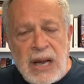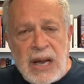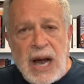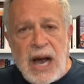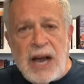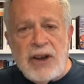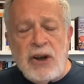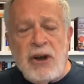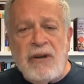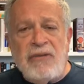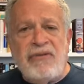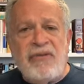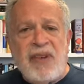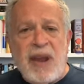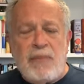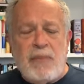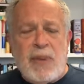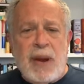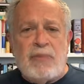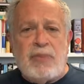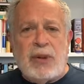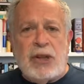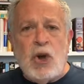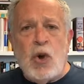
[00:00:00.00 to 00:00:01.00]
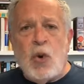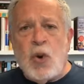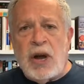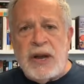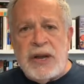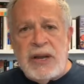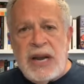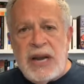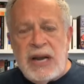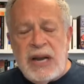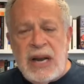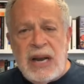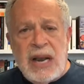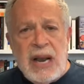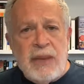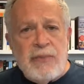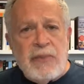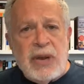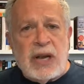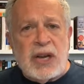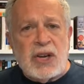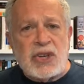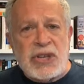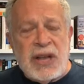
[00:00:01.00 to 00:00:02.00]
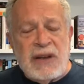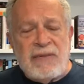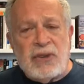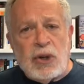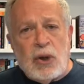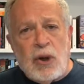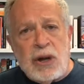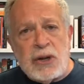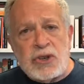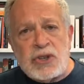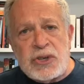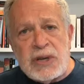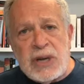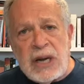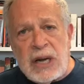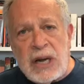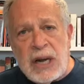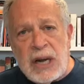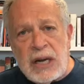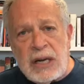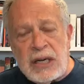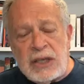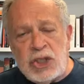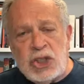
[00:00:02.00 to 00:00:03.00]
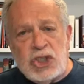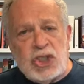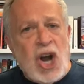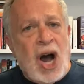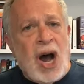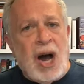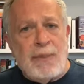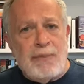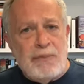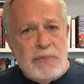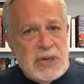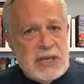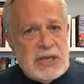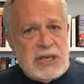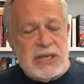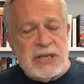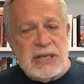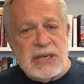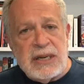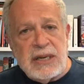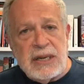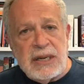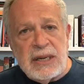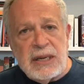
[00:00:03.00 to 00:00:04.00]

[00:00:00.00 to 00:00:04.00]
I know people who are needy because they've lost jobs.